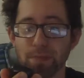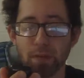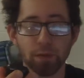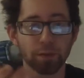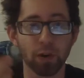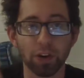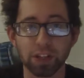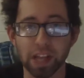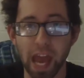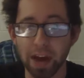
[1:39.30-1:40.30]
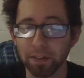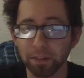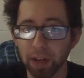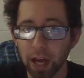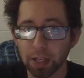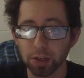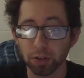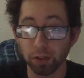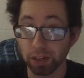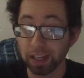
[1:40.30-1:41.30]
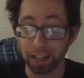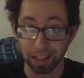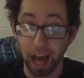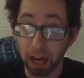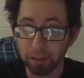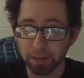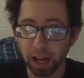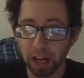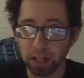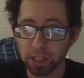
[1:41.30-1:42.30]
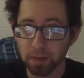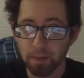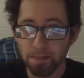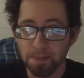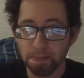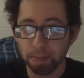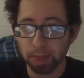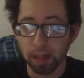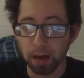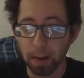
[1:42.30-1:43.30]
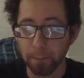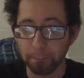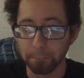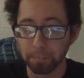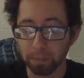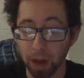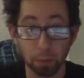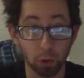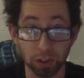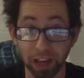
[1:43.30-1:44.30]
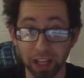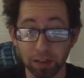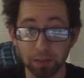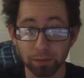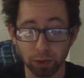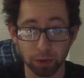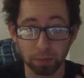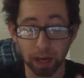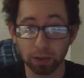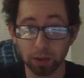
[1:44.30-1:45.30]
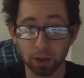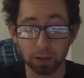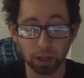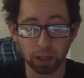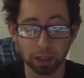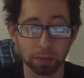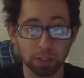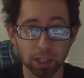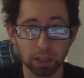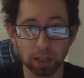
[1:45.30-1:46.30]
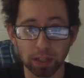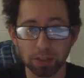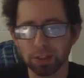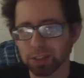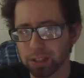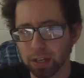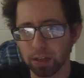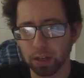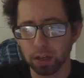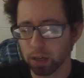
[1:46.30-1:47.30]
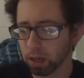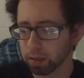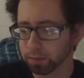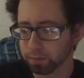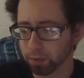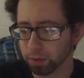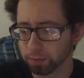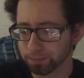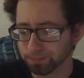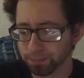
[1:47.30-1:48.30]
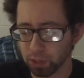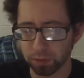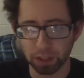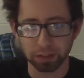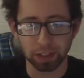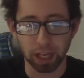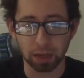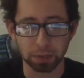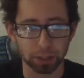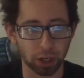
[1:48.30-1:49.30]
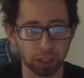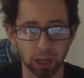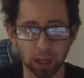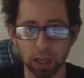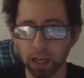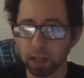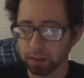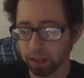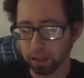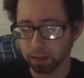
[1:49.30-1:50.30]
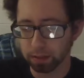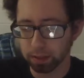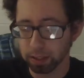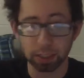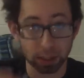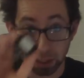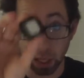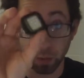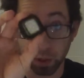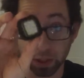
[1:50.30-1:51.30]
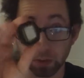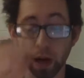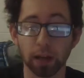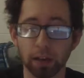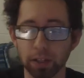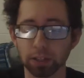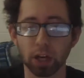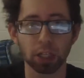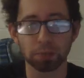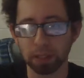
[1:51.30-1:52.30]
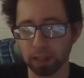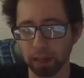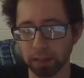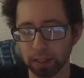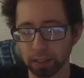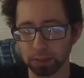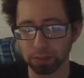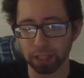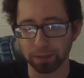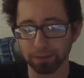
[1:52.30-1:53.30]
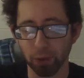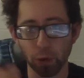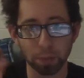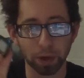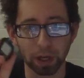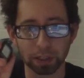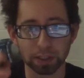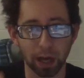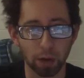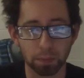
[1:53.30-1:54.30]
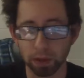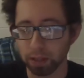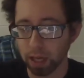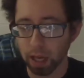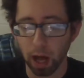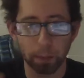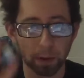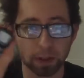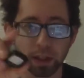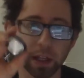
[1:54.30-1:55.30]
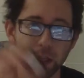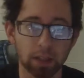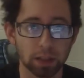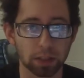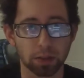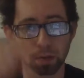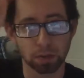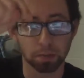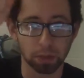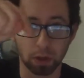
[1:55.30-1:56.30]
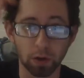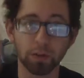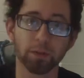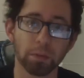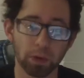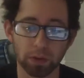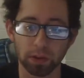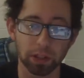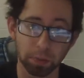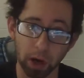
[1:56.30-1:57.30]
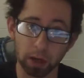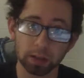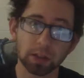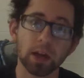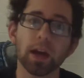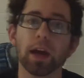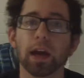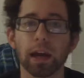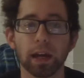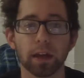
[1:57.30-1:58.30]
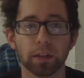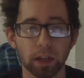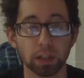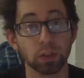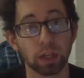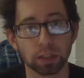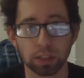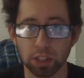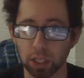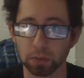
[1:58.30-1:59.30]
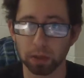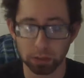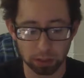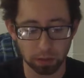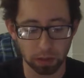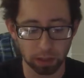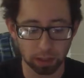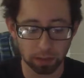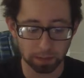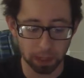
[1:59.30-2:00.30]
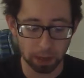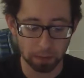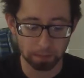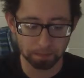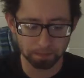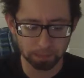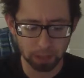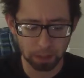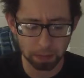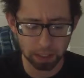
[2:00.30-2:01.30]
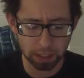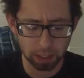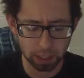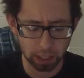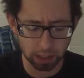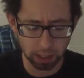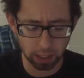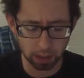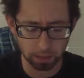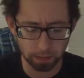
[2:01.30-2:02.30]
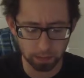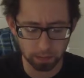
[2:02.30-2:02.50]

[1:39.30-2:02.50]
if your phone doesn't have a flash or you need a lot of flash, a lot more light for your background imaging, I guess you could say, for, if you have to light up a dark area, then this is kind of what you want. Now this cost me, I think this was like $4. I'll put the link in the description below for both of these products, and you guys can check them out and see what you think. Basically it's a